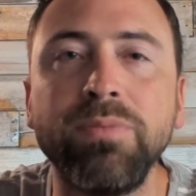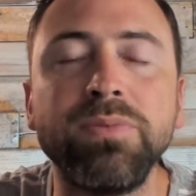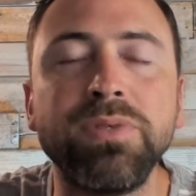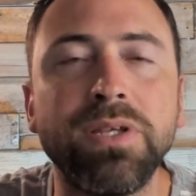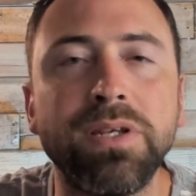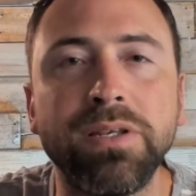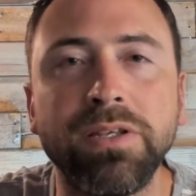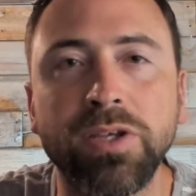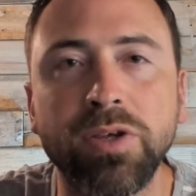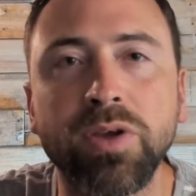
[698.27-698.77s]
that
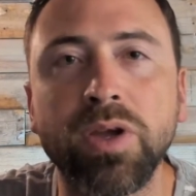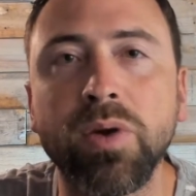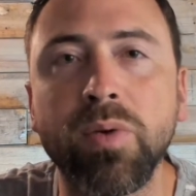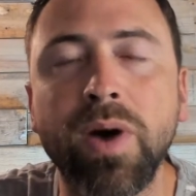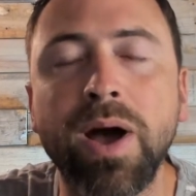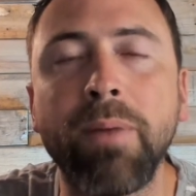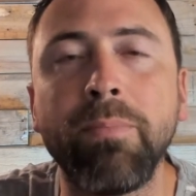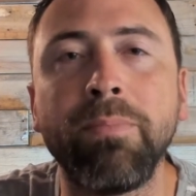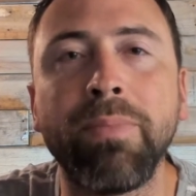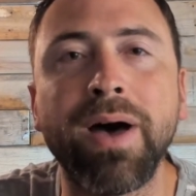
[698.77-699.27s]
you can go out
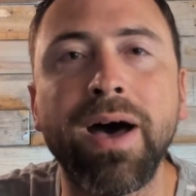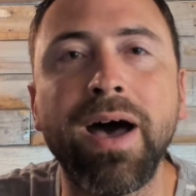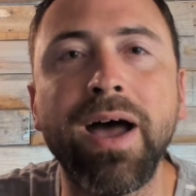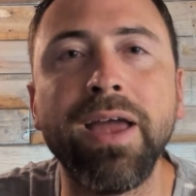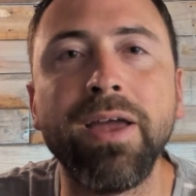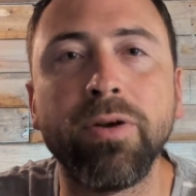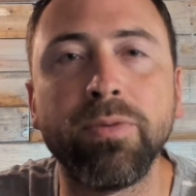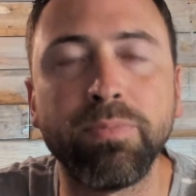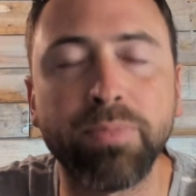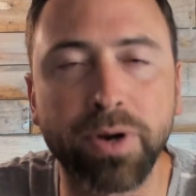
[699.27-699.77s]
and buy
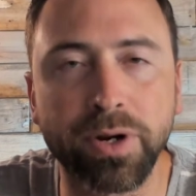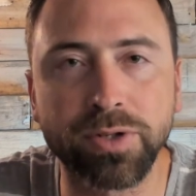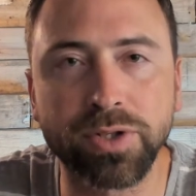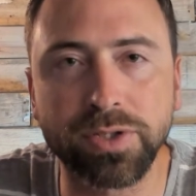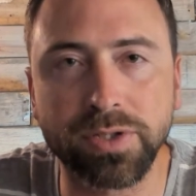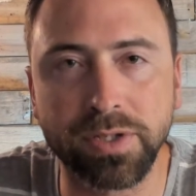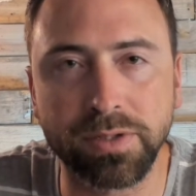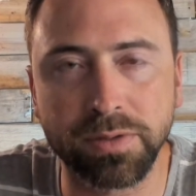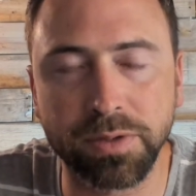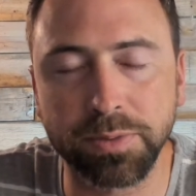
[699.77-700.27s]
or purchase
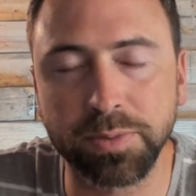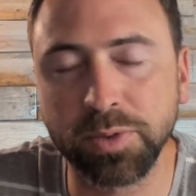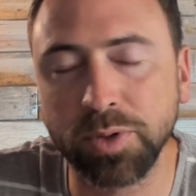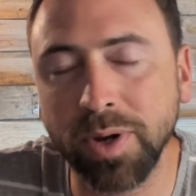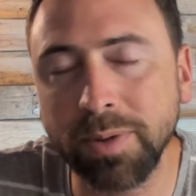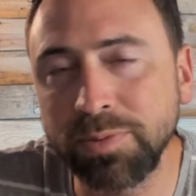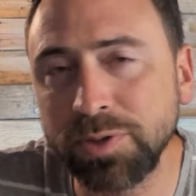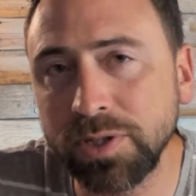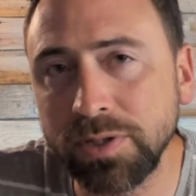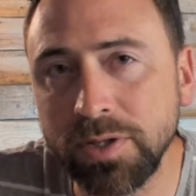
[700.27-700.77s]
a
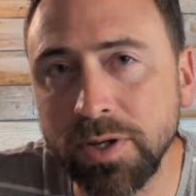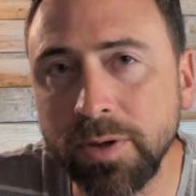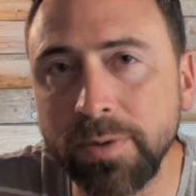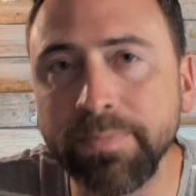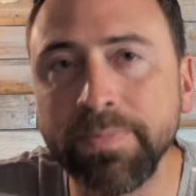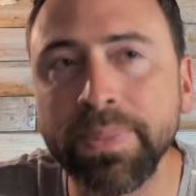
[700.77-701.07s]
subscription to.